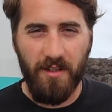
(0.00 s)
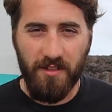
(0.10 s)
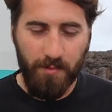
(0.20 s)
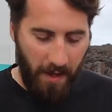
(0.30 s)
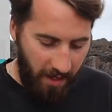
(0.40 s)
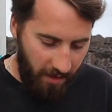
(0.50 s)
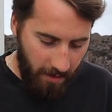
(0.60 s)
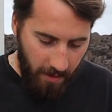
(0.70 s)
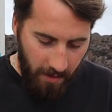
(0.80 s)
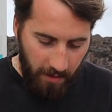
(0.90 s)
or in
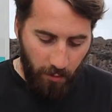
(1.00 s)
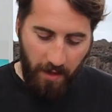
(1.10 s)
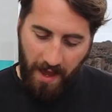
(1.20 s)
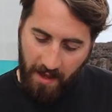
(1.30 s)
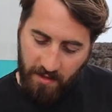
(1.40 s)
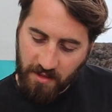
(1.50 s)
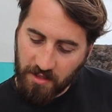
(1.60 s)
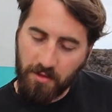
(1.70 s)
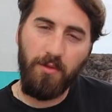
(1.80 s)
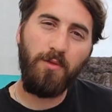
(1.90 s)
Spain you can't
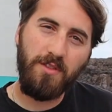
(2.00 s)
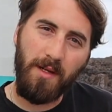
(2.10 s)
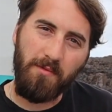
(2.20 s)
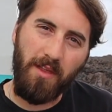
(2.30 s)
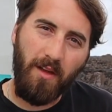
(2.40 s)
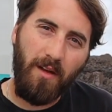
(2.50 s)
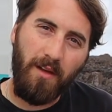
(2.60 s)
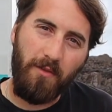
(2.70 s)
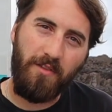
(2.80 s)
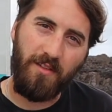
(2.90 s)
screw something
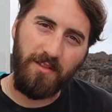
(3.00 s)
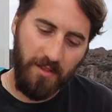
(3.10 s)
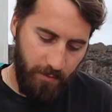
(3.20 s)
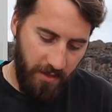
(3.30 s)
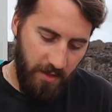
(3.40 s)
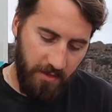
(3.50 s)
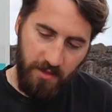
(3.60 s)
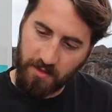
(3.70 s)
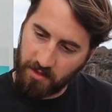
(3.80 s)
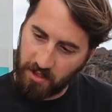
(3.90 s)
on a faucet
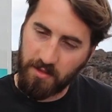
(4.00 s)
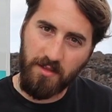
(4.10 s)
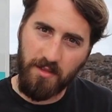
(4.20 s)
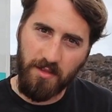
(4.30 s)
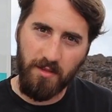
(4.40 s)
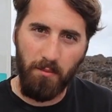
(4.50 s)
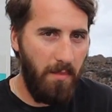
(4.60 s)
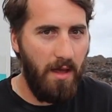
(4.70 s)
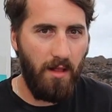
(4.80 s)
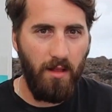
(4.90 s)
because it's just
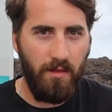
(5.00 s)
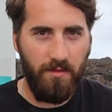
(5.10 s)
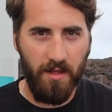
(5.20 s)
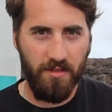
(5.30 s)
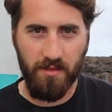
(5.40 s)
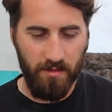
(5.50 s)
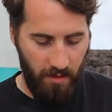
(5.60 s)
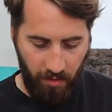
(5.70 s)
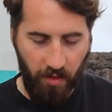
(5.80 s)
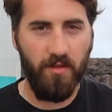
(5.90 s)
metal, there's
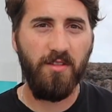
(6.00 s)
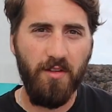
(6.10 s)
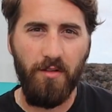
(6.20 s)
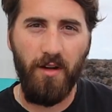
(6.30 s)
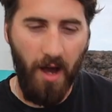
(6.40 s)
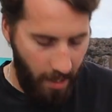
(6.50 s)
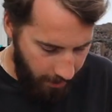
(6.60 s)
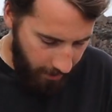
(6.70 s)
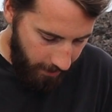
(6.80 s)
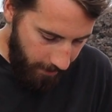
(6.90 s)
nothing to screw
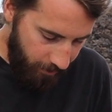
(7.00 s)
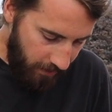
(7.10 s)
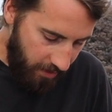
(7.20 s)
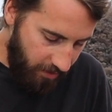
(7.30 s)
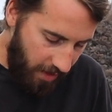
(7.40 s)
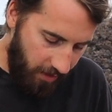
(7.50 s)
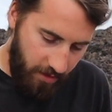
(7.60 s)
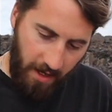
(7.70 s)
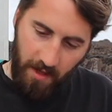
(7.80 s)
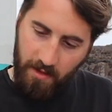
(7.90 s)
on. Then you
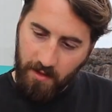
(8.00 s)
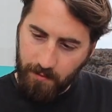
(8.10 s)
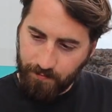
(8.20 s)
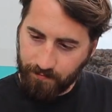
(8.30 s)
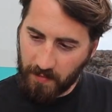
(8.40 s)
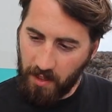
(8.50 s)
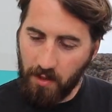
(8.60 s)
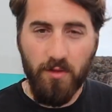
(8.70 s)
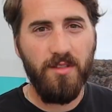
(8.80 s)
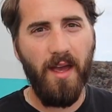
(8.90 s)
can
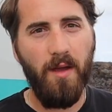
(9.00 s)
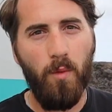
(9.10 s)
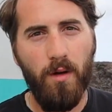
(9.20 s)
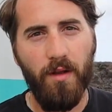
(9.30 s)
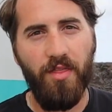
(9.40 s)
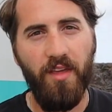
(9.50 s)
use a water